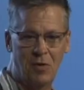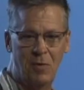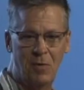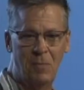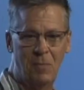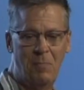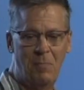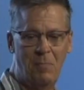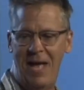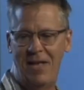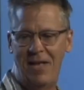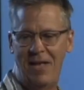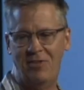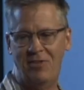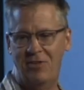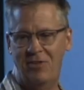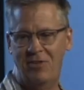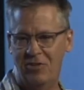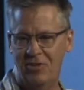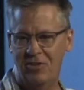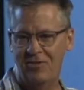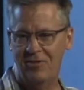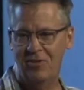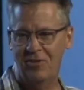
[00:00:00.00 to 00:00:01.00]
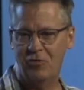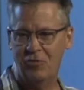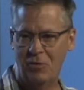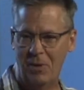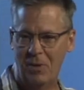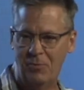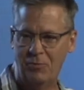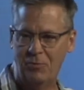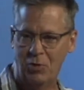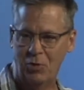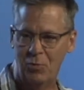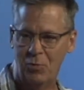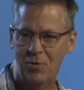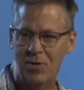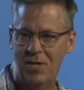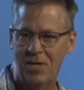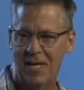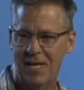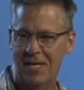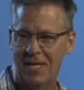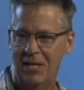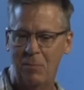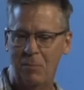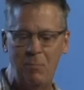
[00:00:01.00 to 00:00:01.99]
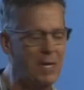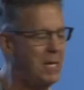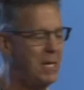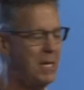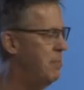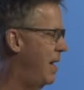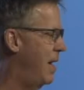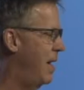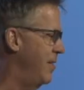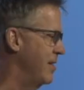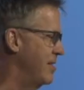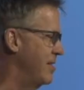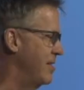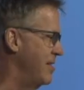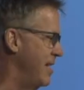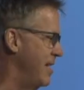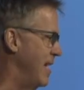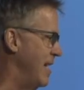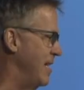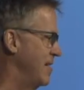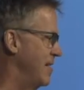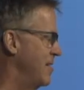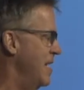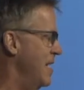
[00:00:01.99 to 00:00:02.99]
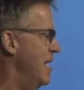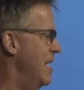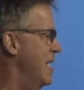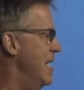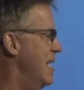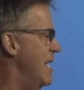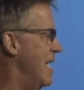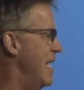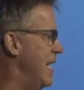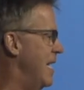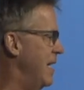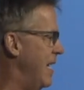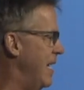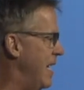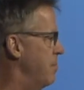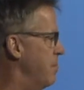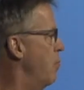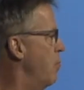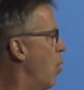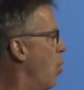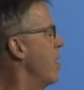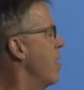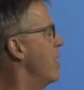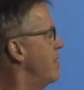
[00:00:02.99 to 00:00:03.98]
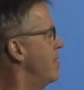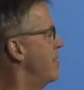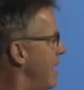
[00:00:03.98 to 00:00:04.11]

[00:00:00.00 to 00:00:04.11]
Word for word: certain passages in Scripture you kind of get a peek behind the scenes, in, in more